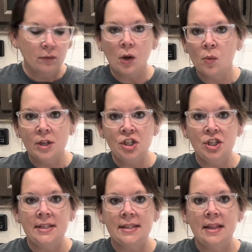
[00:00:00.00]
when
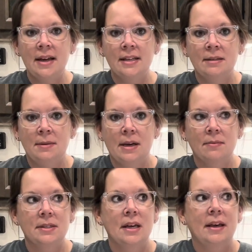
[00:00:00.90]
she said that to me, I
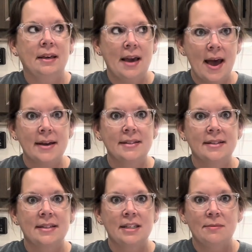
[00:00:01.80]
was like, yes,
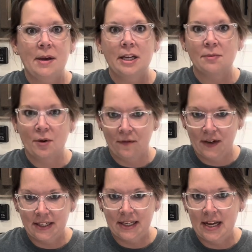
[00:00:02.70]
this makes
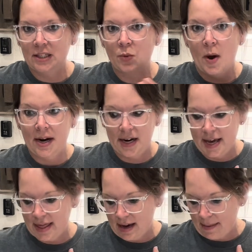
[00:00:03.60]
perfect sense. Why didn't I
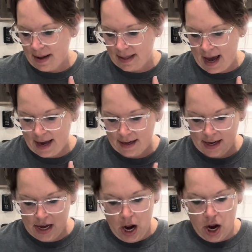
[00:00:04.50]
think about that?
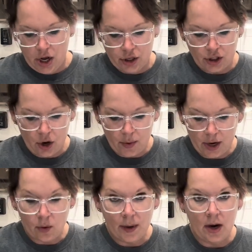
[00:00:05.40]
So
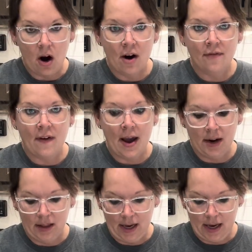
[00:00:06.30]
here we are,
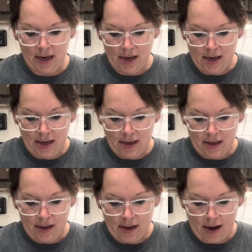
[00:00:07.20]
finally.
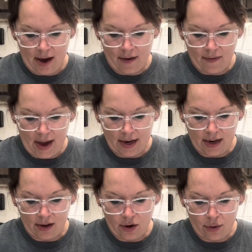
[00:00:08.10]
I've had
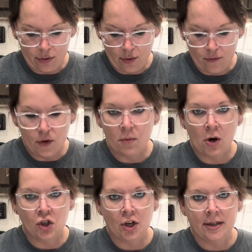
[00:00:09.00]
to go through a few
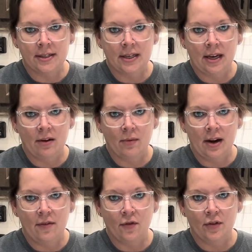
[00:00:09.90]
projects to get
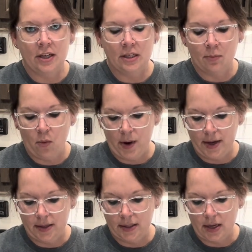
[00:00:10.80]
ready for this
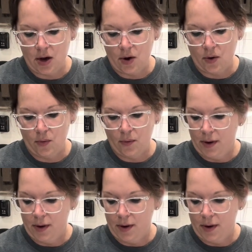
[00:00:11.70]
point. So